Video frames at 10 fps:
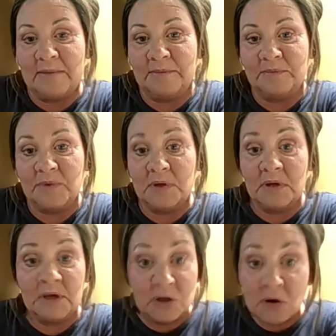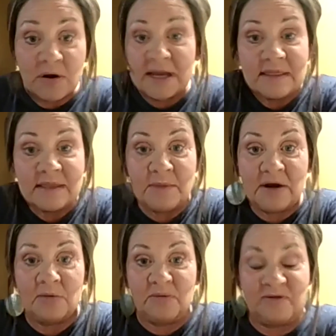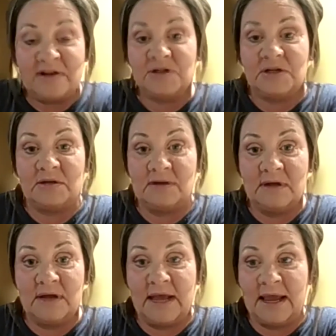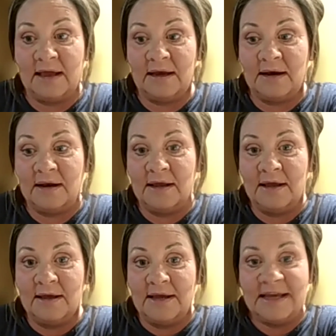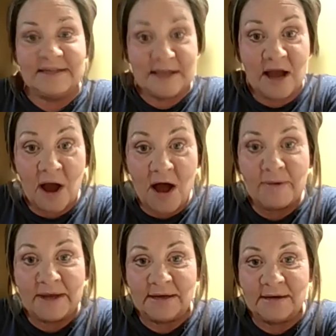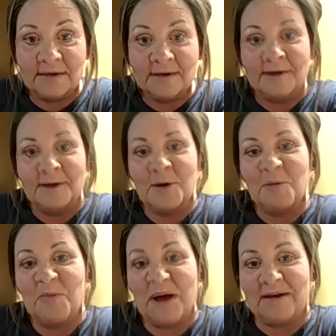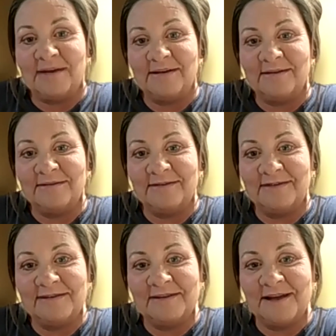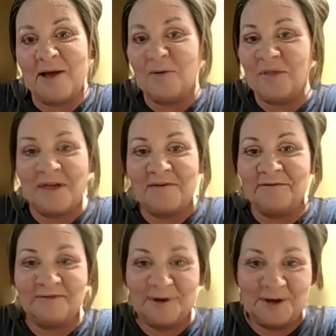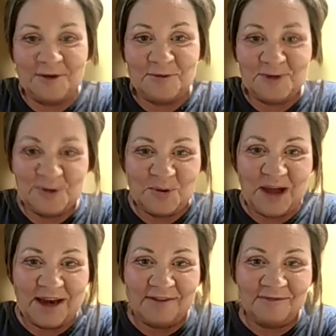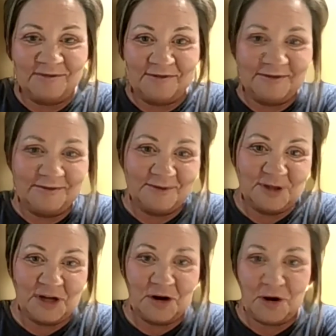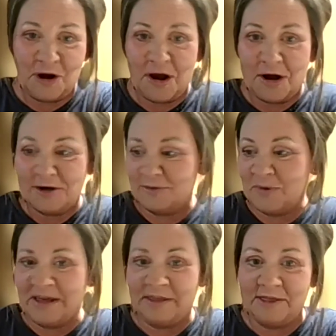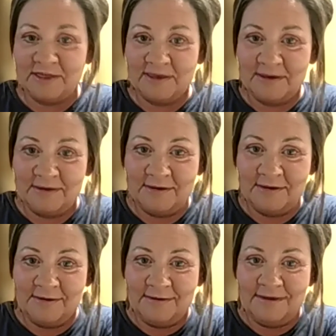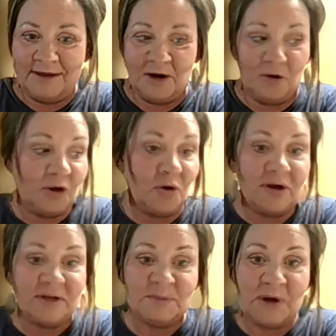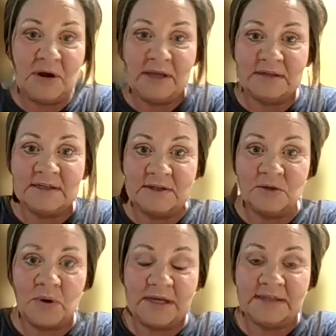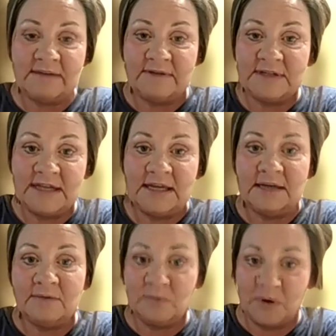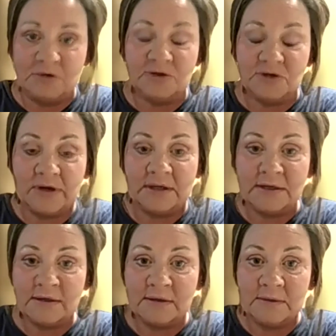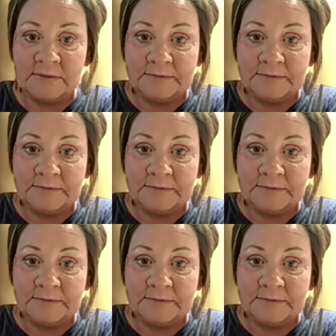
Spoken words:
Um, you're in the medical profession and it's not common, but I would love for you to kind of share your heart with, your experience since 2017 when you joined.